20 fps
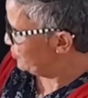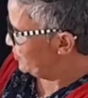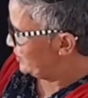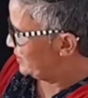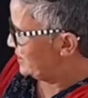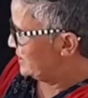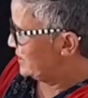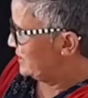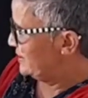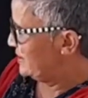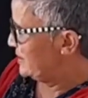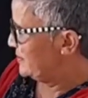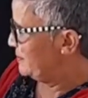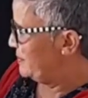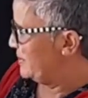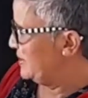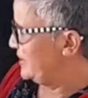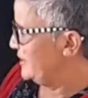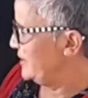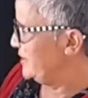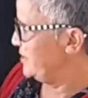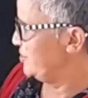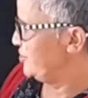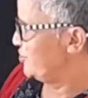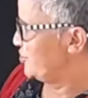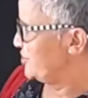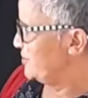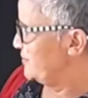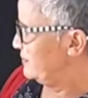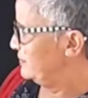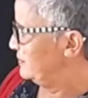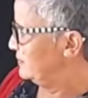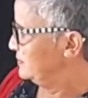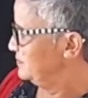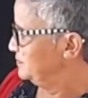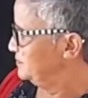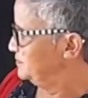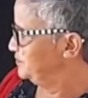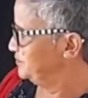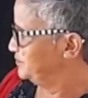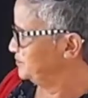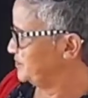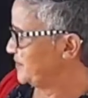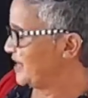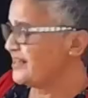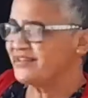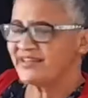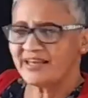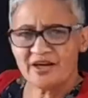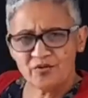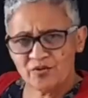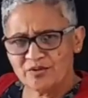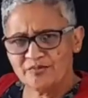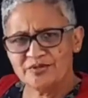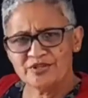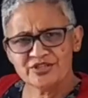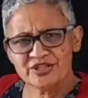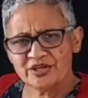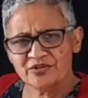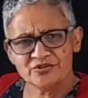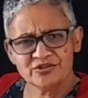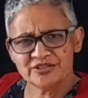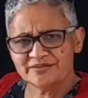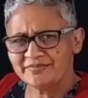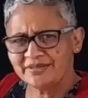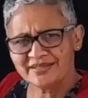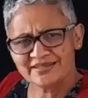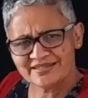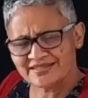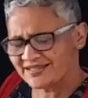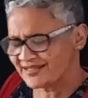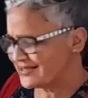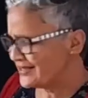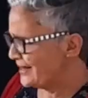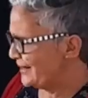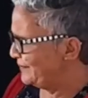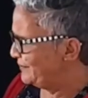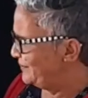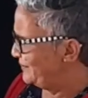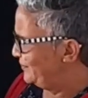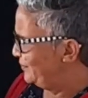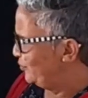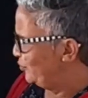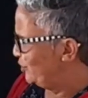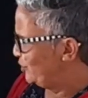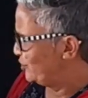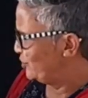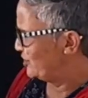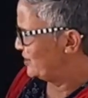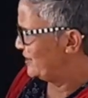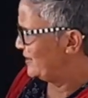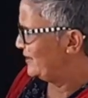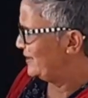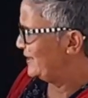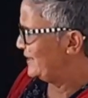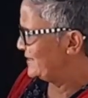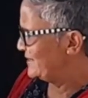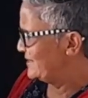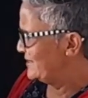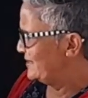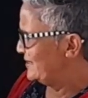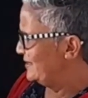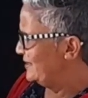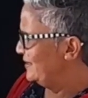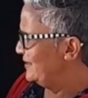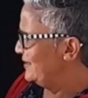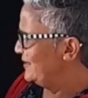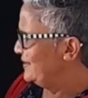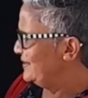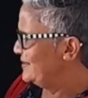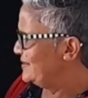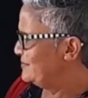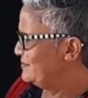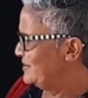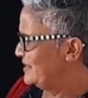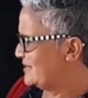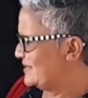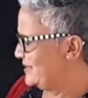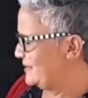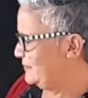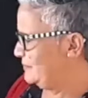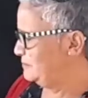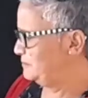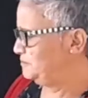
we turn the page, and they will be shouting by this time which sound is missing.